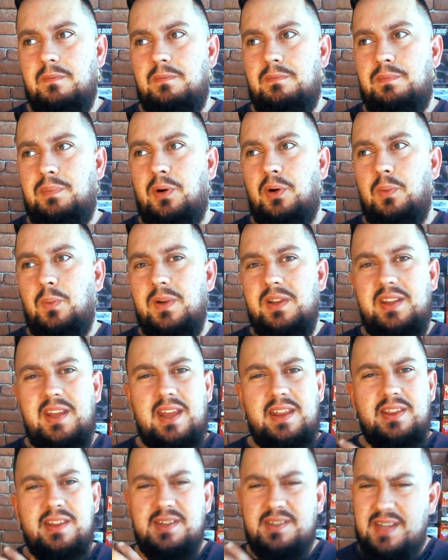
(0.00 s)
but
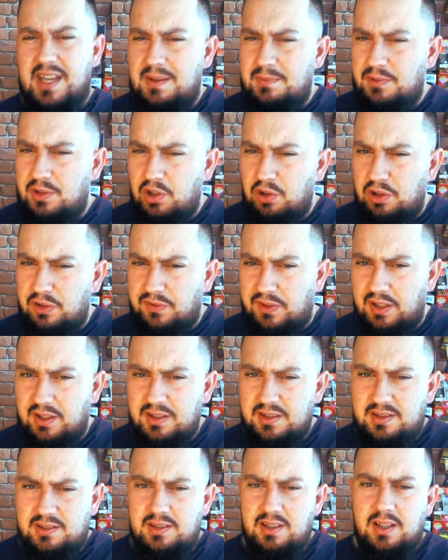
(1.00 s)
within the same
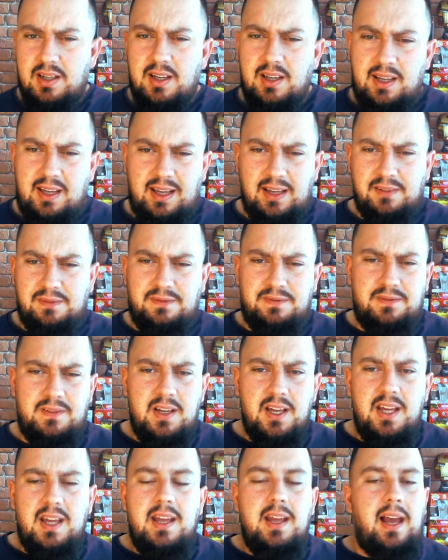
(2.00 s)
universe. If,
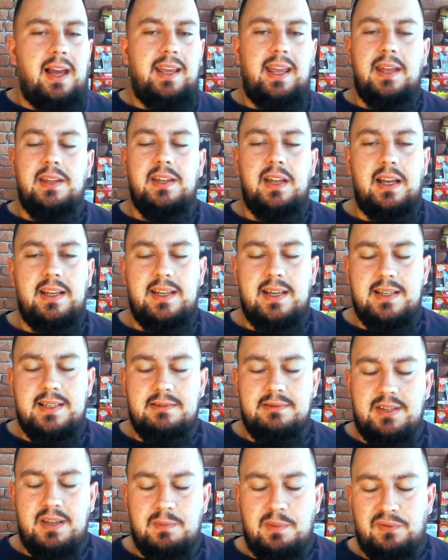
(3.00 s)
again, as
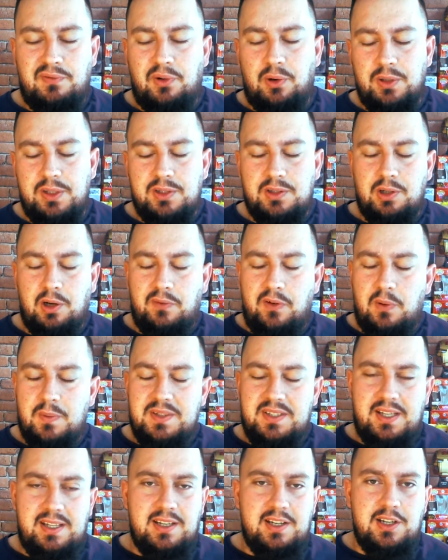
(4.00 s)
I've said before, you sort of
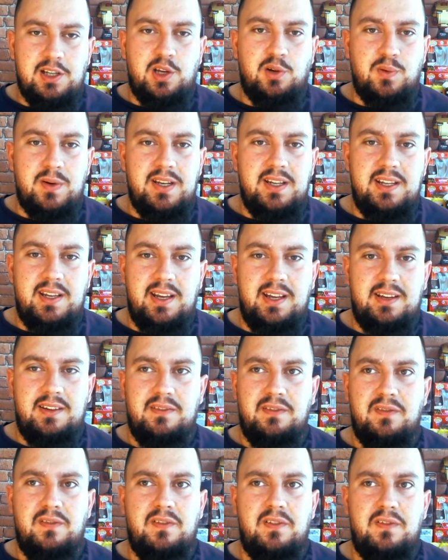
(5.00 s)
always need a degree
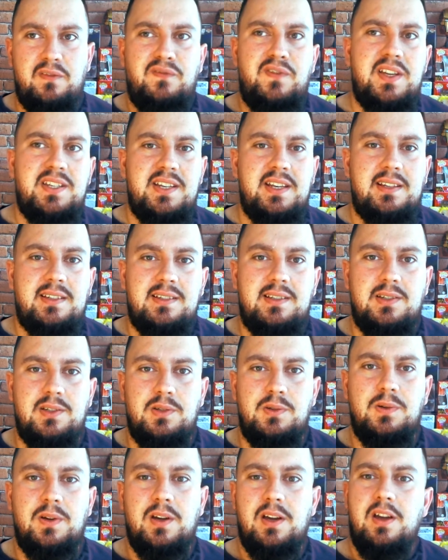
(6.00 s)
in physics
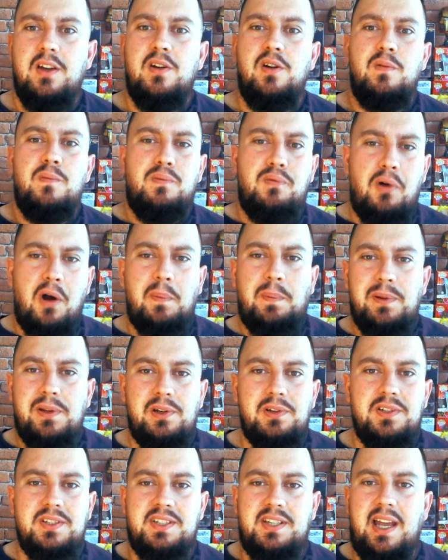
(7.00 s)
to properly
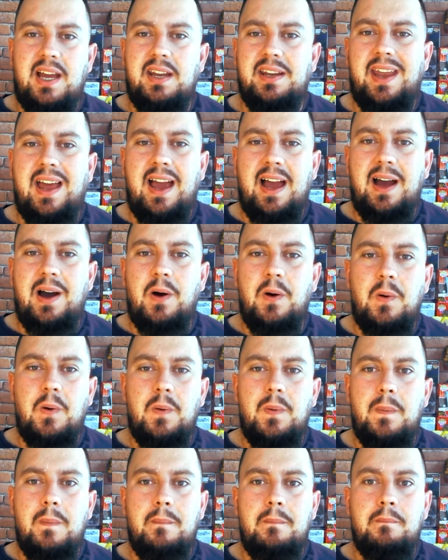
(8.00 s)
understand
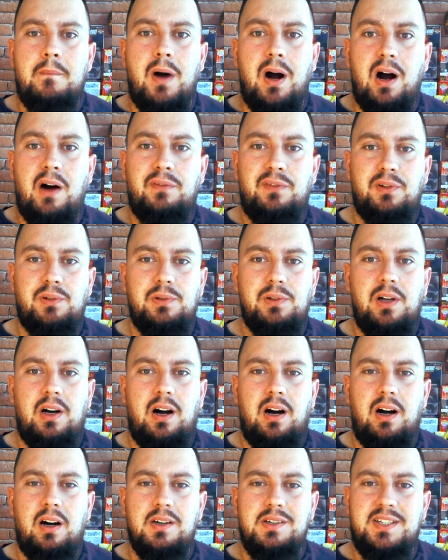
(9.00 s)
how Marvel
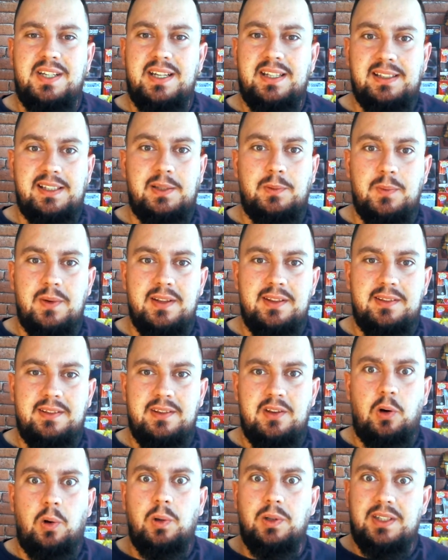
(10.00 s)
are dealing
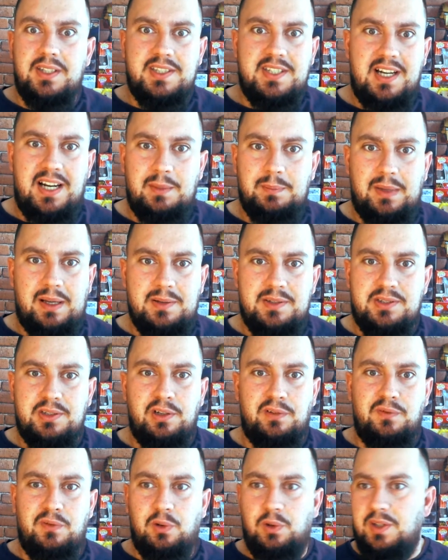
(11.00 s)
with all this timeline
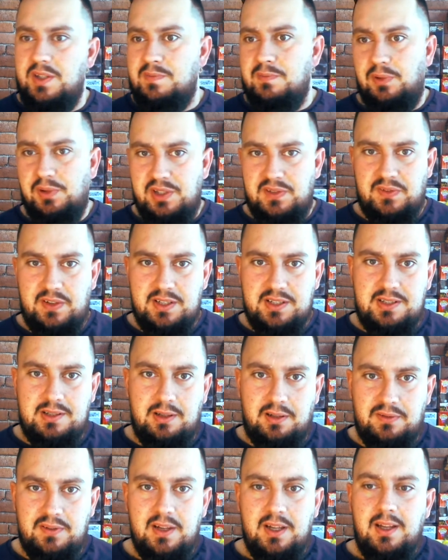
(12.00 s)
stuff, all this multiverse
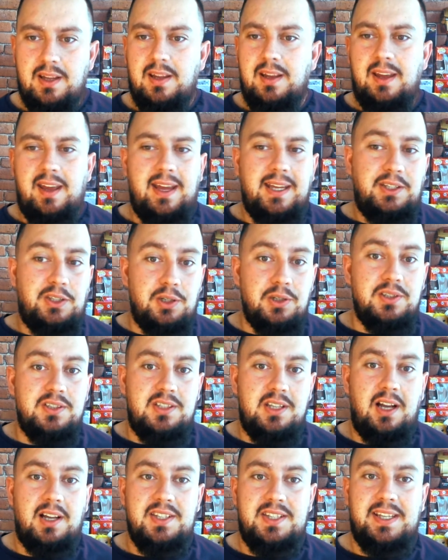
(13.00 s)
stuff. It does
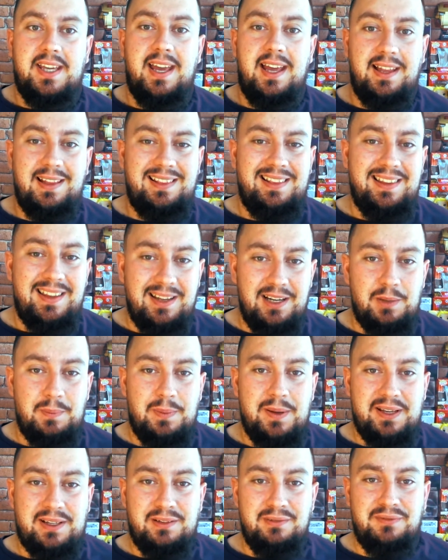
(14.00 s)
start to get a little
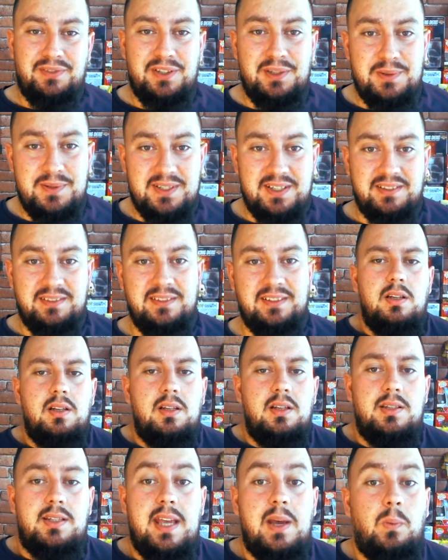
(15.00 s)
bit confusing.
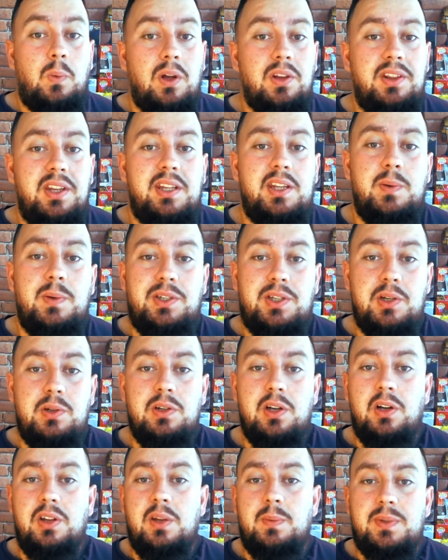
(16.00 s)
So yeah, one thing that we do
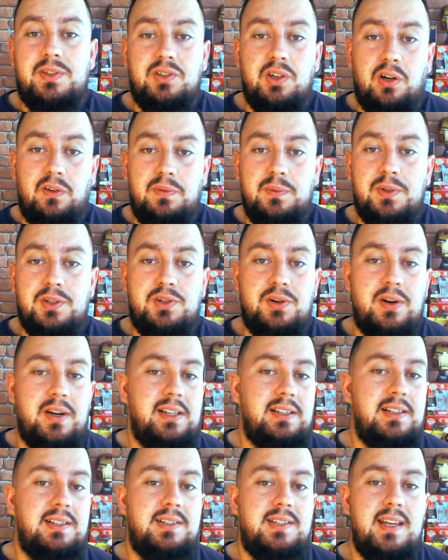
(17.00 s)
know that we saw from the
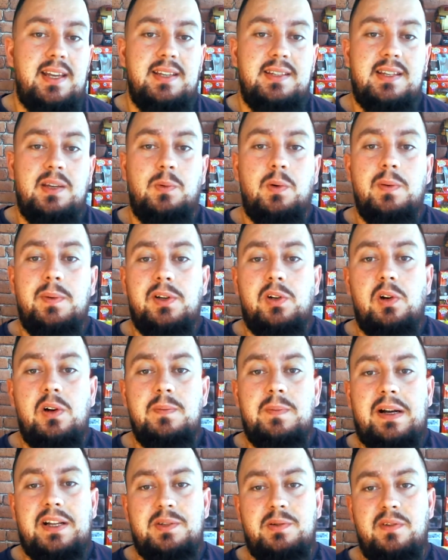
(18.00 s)
trailers is that we're
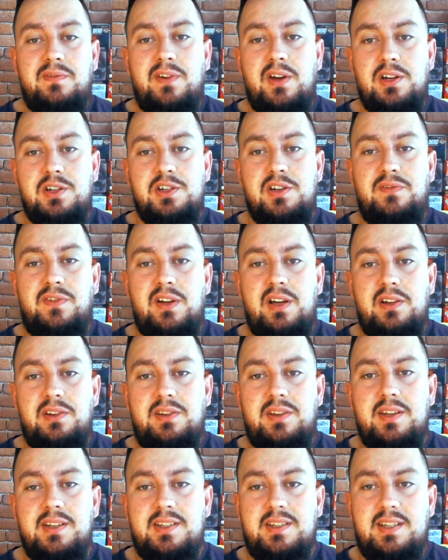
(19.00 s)
going back to a version of Earth
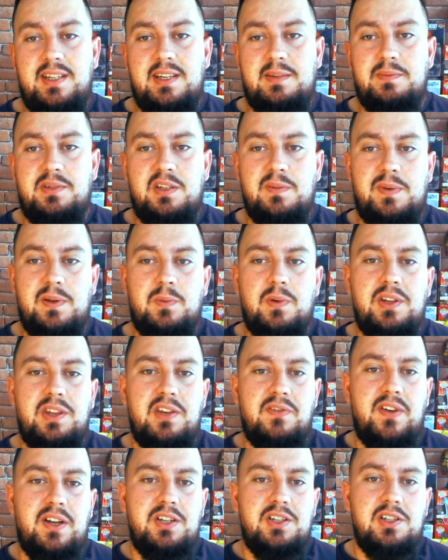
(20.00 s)
that seems to be where
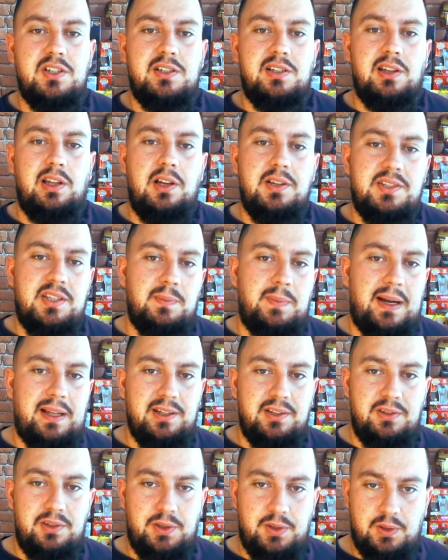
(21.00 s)
the Avengers lost the
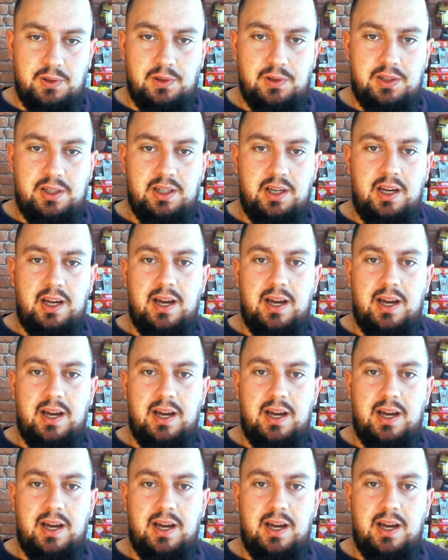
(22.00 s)
Battle of New York,